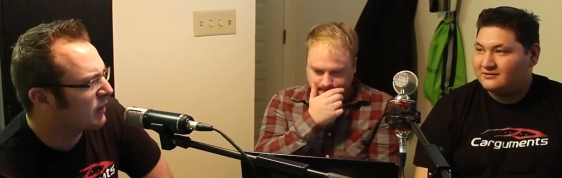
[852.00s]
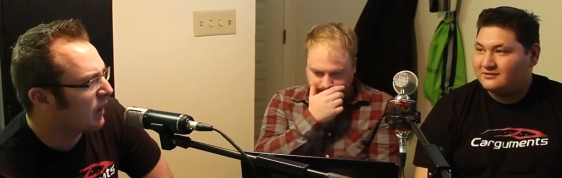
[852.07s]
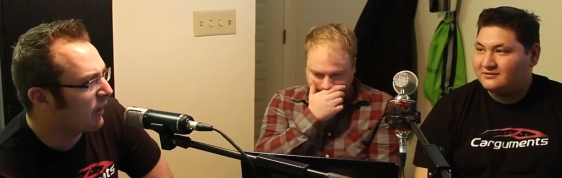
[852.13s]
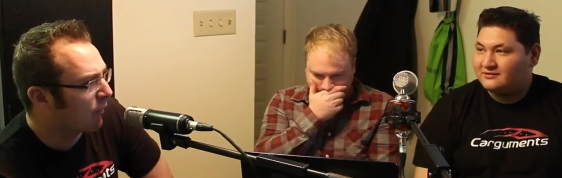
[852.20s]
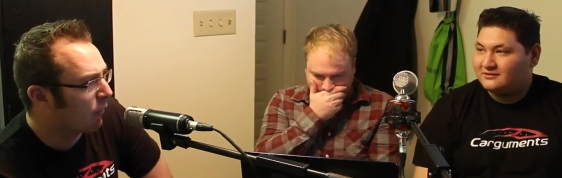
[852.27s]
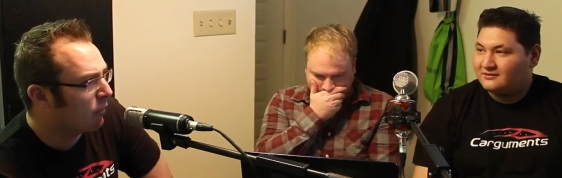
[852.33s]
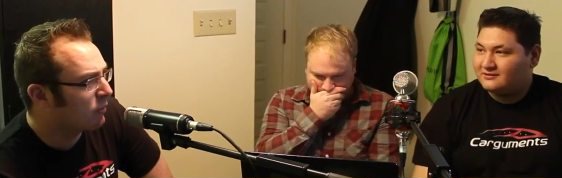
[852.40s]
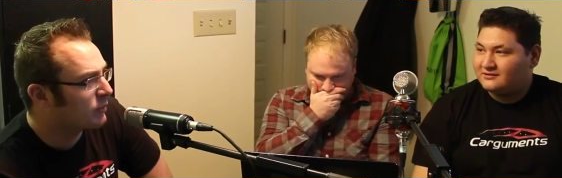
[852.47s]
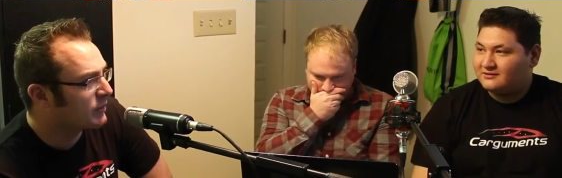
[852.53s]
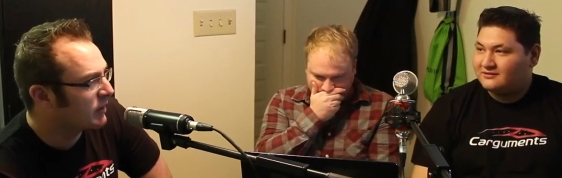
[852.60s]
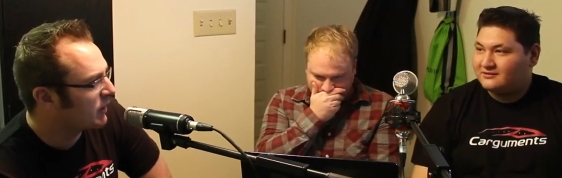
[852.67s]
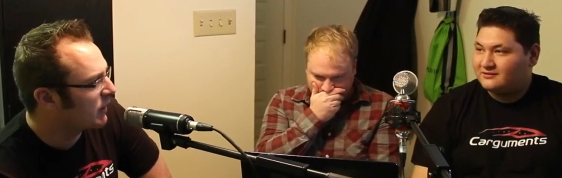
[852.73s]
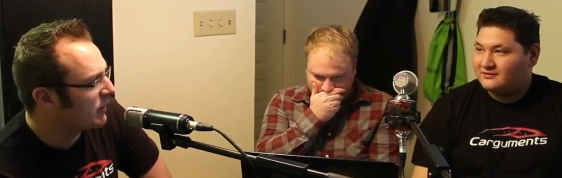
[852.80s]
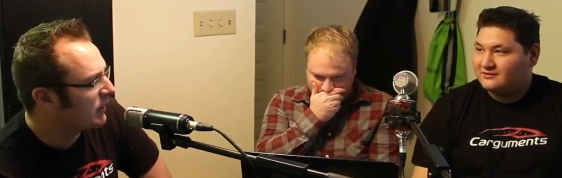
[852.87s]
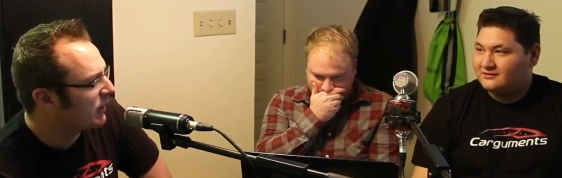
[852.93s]
Speaker 1: I heard was
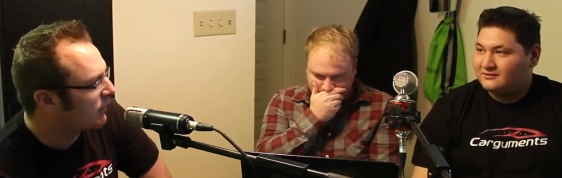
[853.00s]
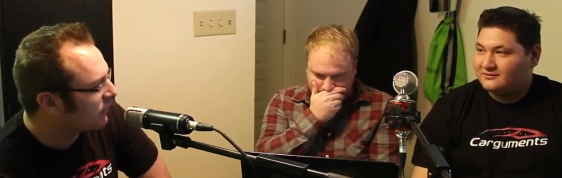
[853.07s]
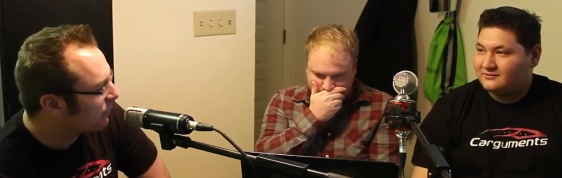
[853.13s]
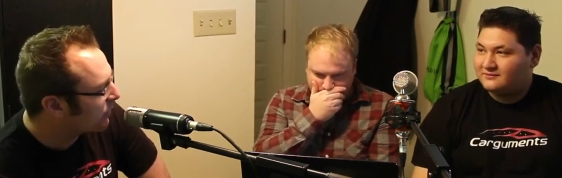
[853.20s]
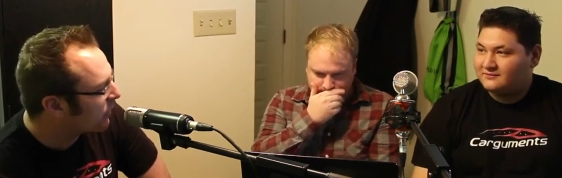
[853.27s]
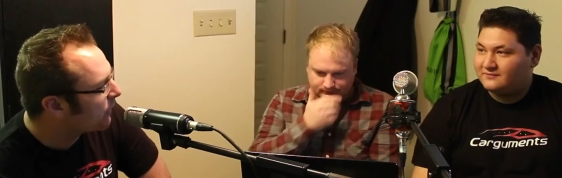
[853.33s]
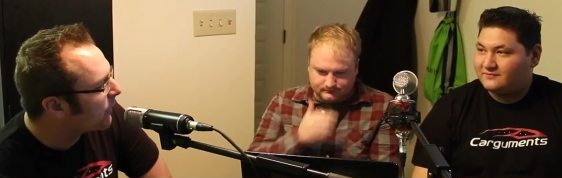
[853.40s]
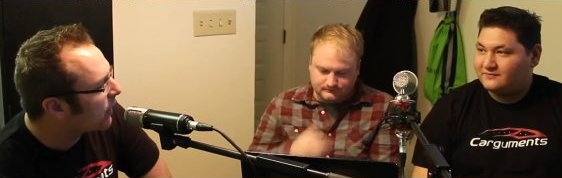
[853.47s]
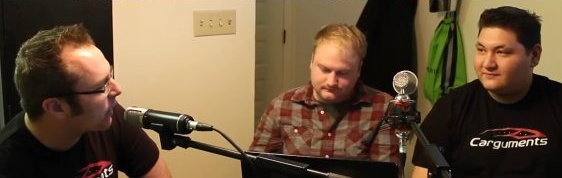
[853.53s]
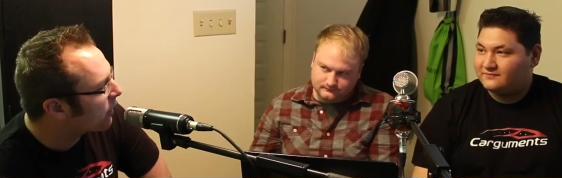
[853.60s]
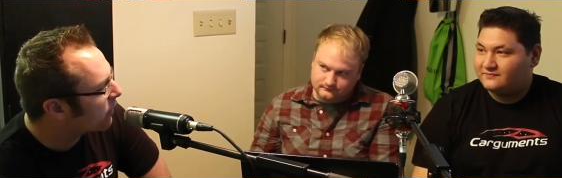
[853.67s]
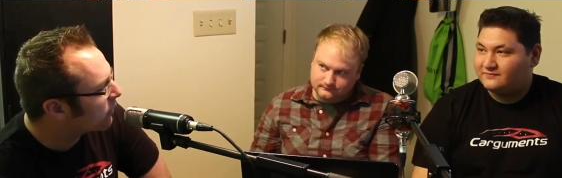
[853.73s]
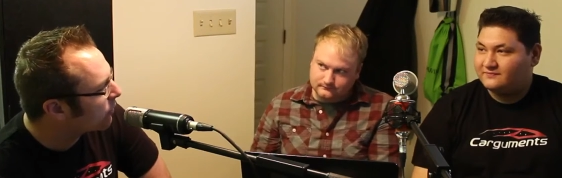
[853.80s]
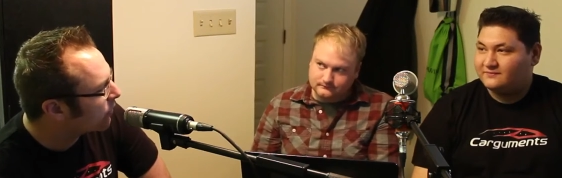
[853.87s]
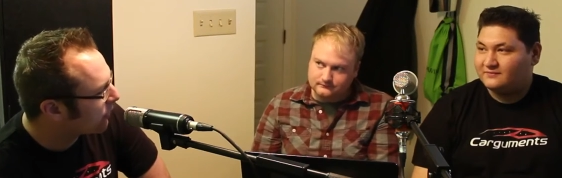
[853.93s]
going to get nixed, but I'm not
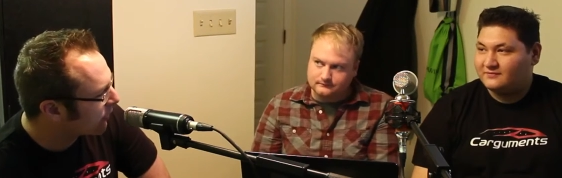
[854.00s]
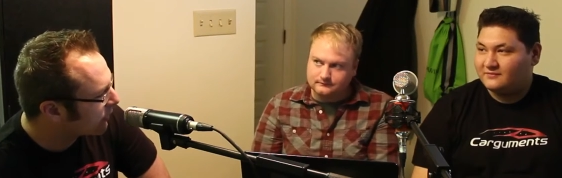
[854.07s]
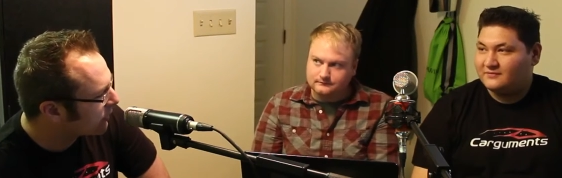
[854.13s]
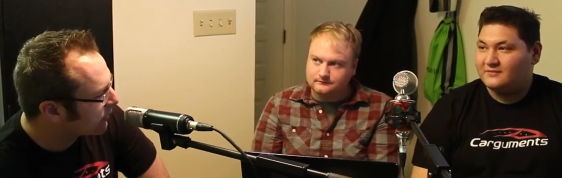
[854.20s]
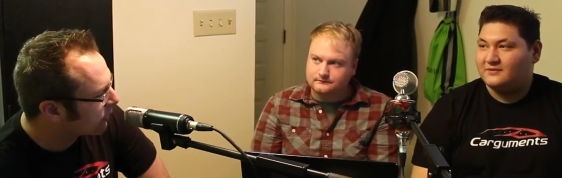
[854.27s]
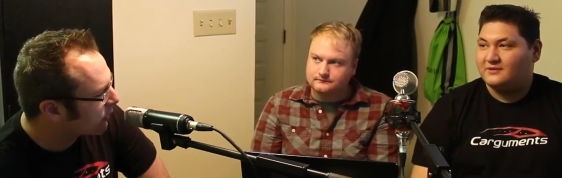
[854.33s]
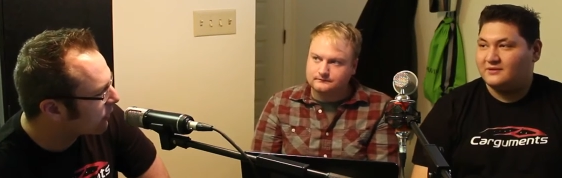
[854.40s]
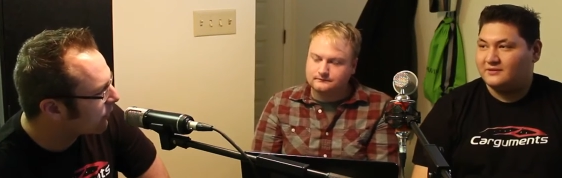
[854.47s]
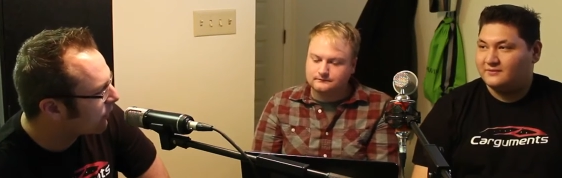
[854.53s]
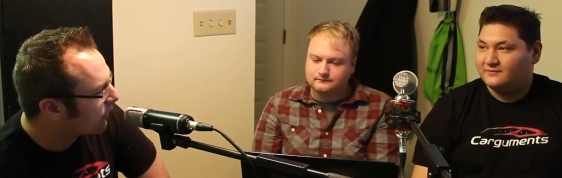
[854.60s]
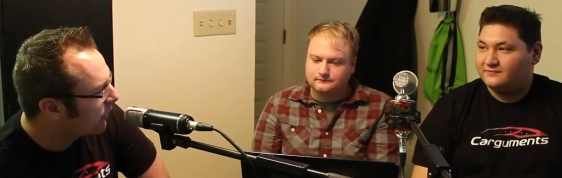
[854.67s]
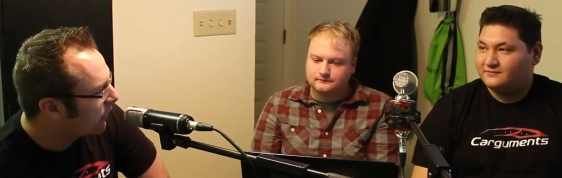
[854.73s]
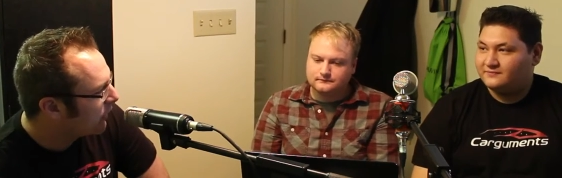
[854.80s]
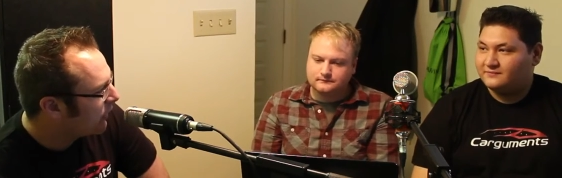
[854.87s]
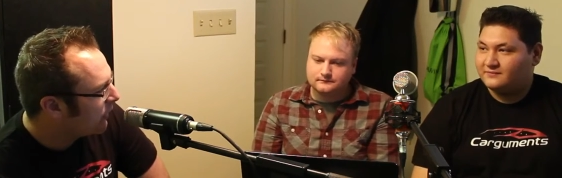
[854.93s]
100 percent sure if
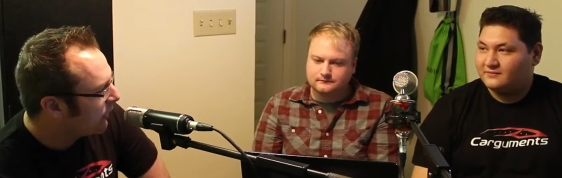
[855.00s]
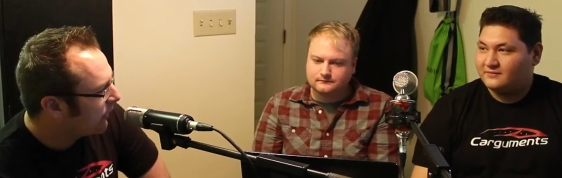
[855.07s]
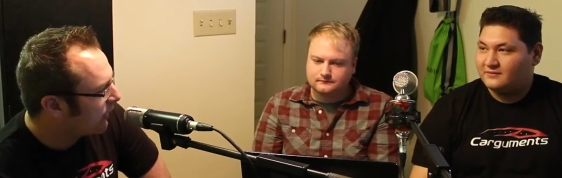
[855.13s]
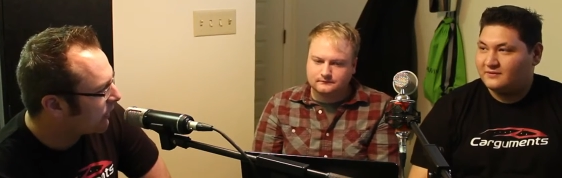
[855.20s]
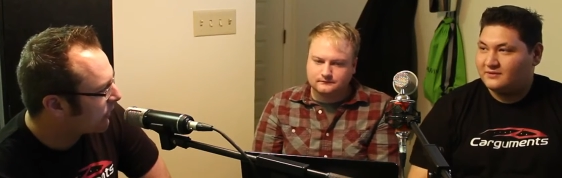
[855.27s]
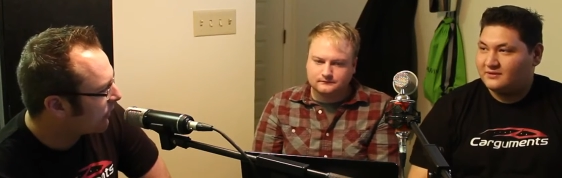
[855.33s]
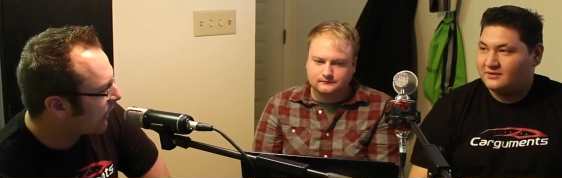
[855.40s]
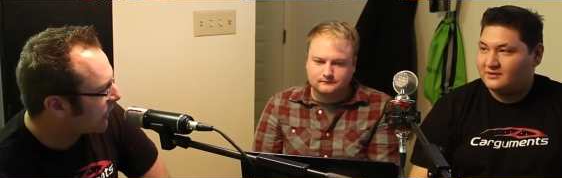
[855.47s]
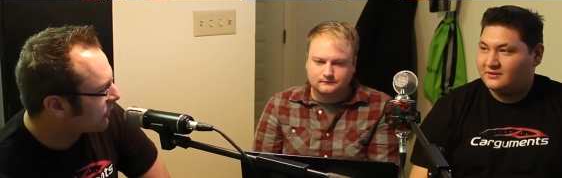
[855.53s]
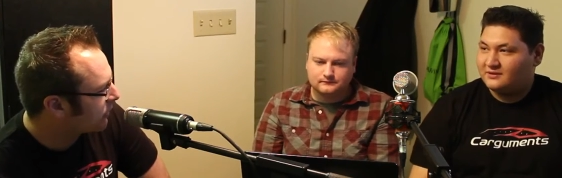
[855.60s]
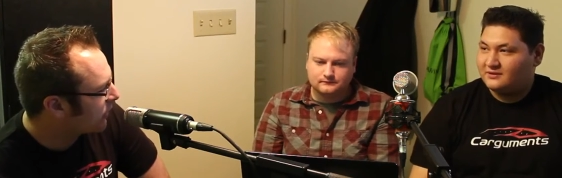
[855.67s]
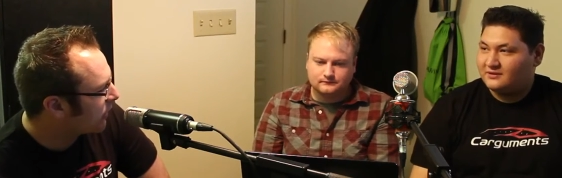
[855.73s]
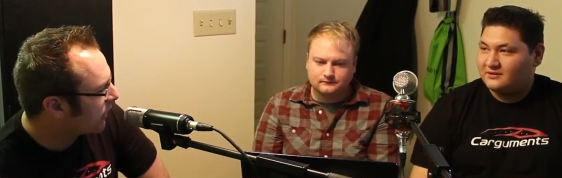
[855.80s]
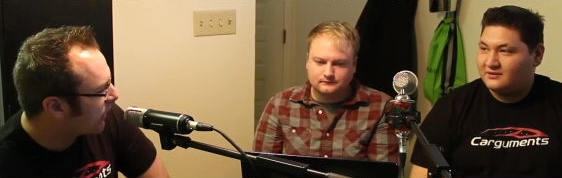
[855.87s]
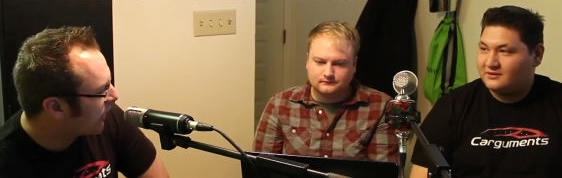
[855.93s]
that's
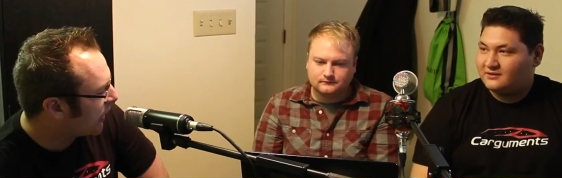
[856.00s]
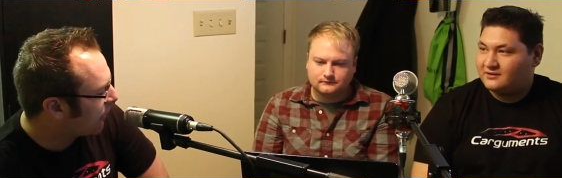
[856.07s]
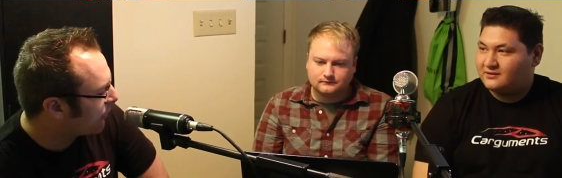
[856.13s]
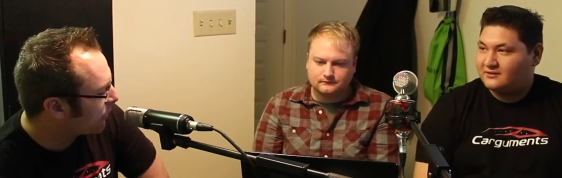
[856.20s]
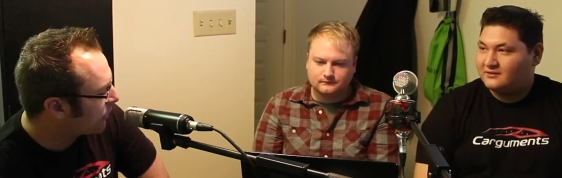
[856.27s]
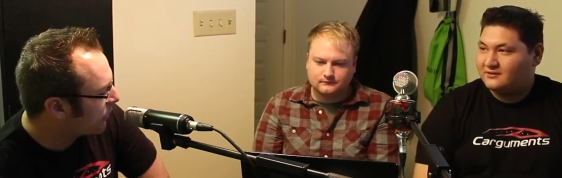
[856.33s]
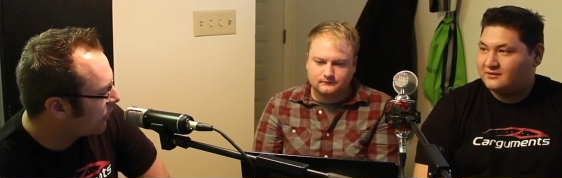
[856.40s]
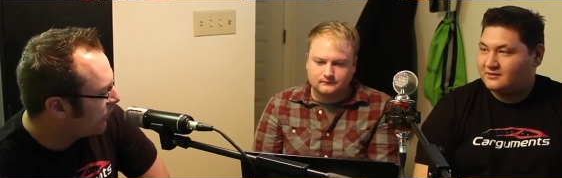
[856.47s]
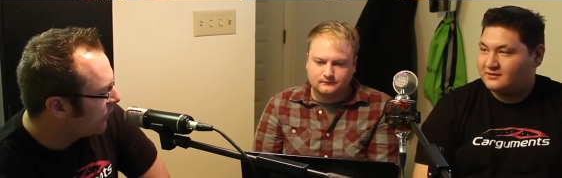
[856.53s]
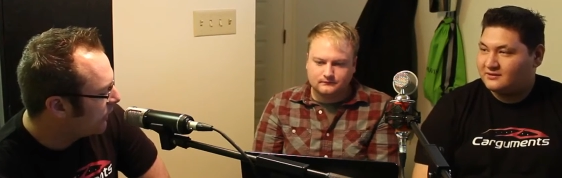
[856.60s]
actually going to happen.